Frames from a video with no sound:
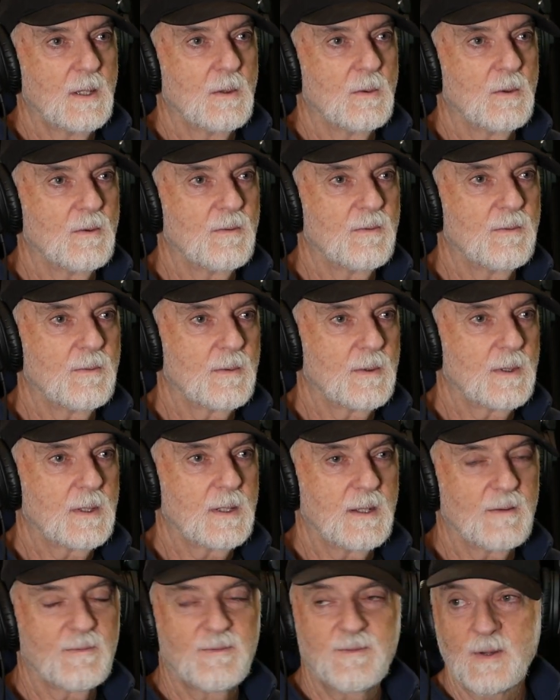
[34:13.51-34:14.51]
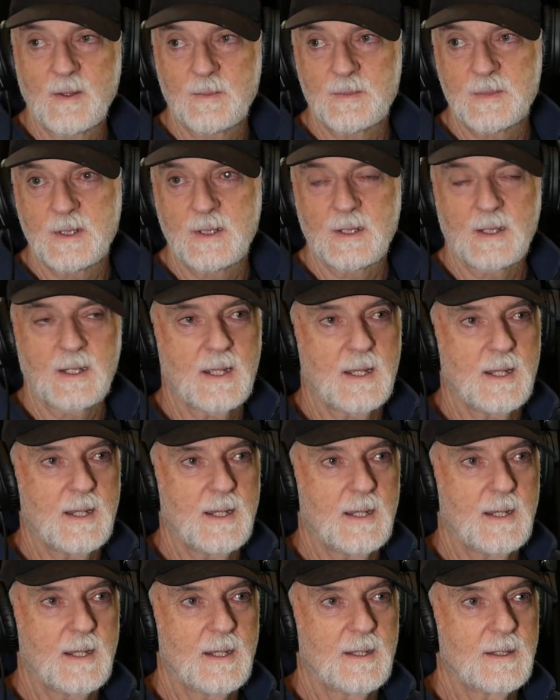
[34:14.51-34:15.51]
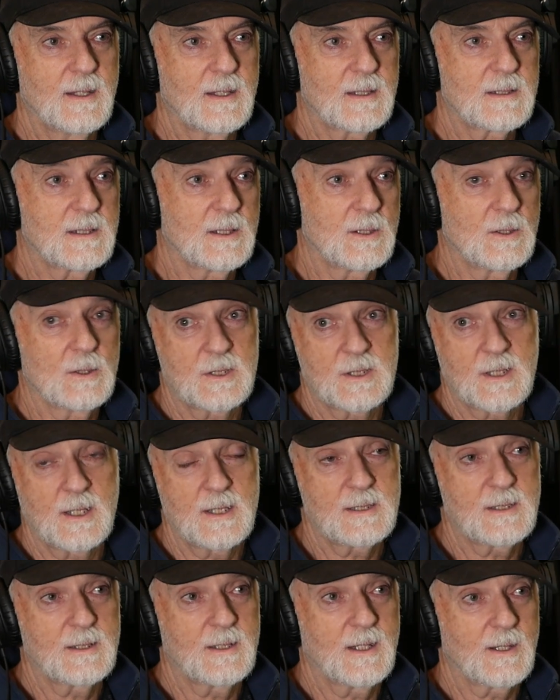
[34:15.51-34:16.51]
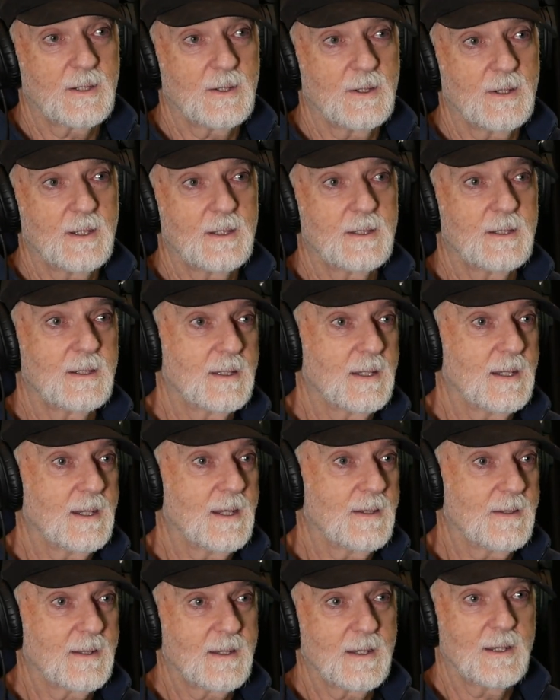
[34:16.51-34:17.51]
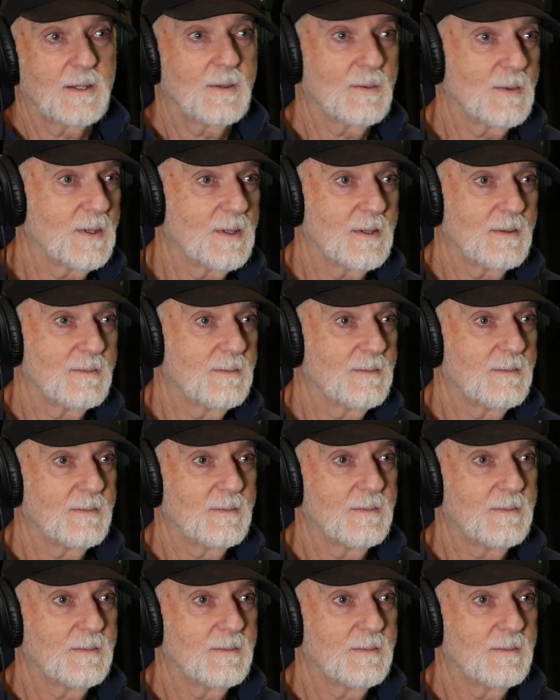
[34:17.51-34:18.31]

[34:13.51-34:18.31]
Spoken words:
will get flipped in a car, and next thing you're chasing that guy and you get out of the car and you want to